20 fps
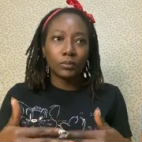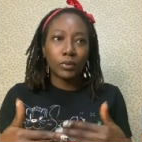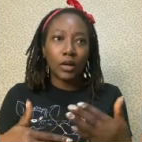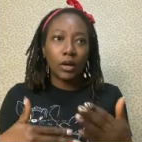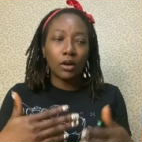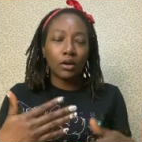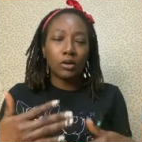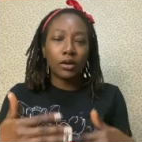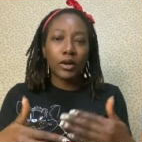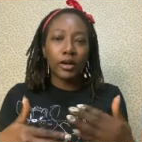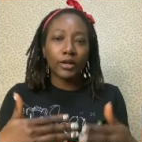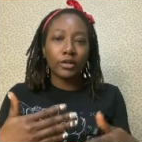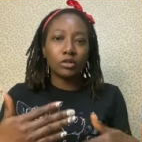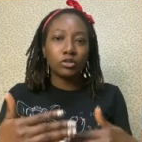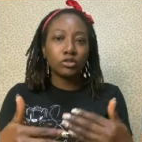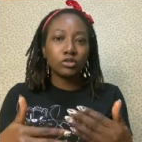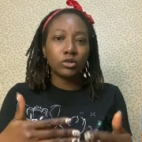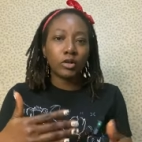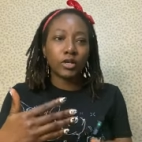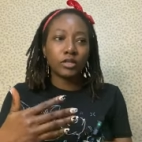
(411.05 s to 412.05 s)
How can you
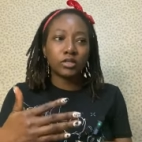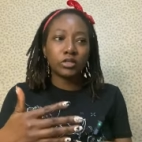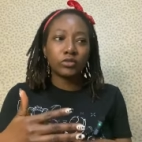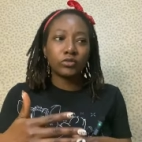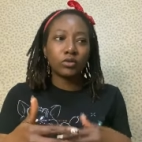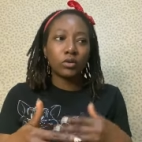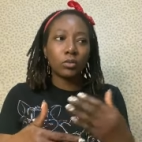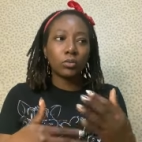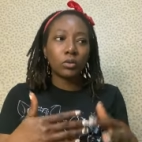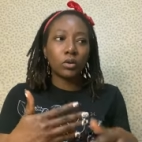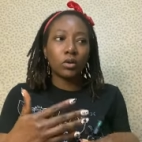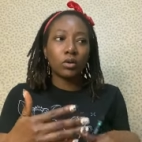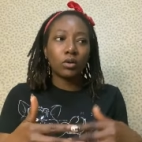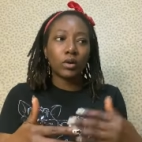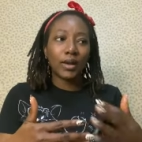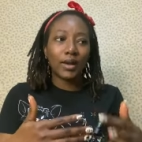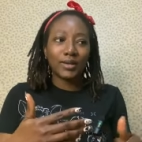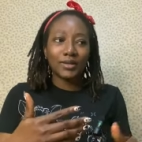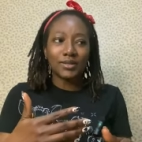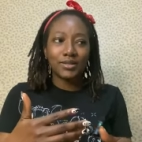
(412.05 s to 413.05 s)
transform your
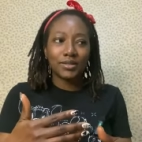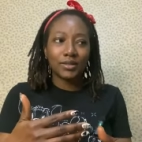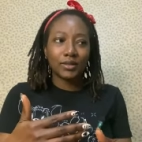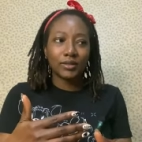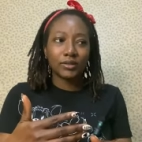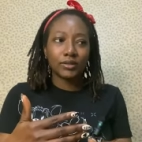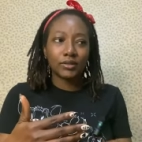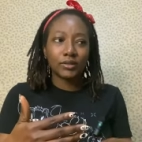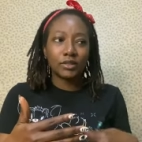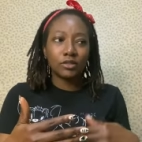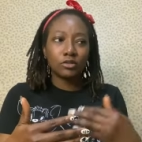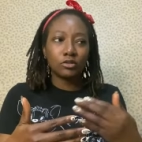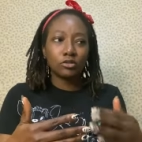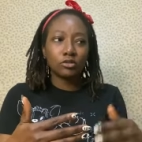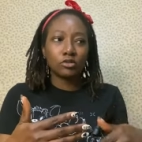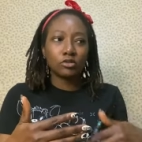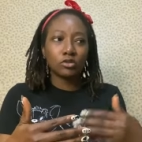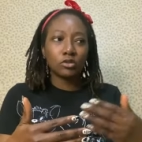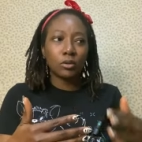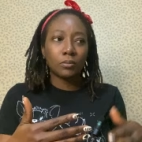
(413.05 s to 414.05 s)
assets
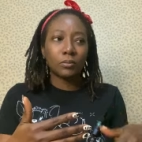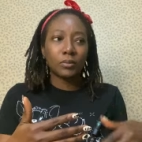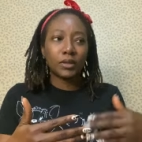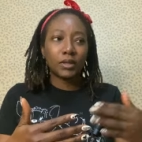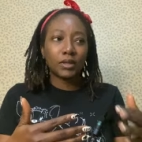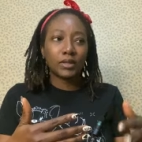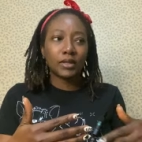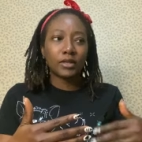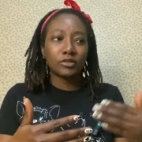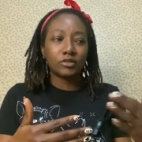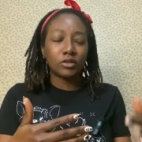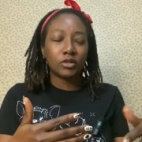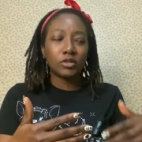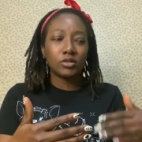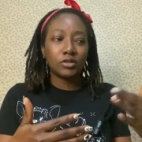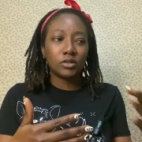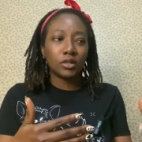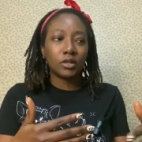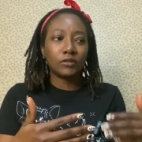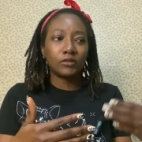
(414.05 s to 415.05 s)
into something that's going
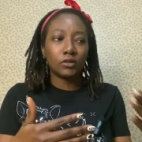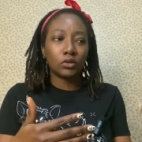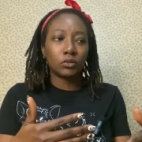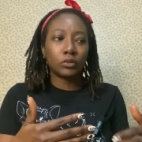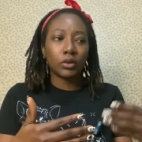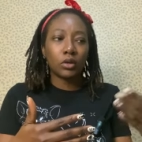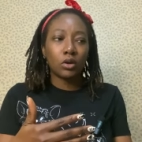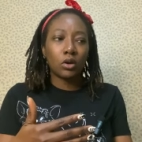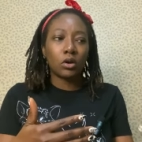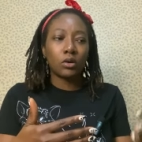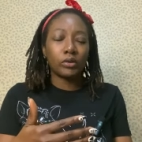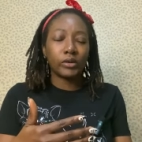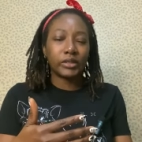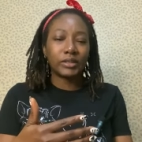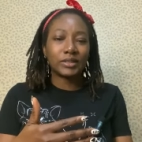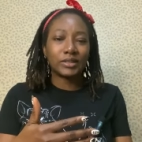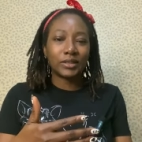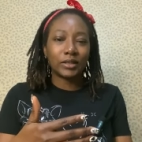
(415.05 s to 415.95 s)
to give you recurrent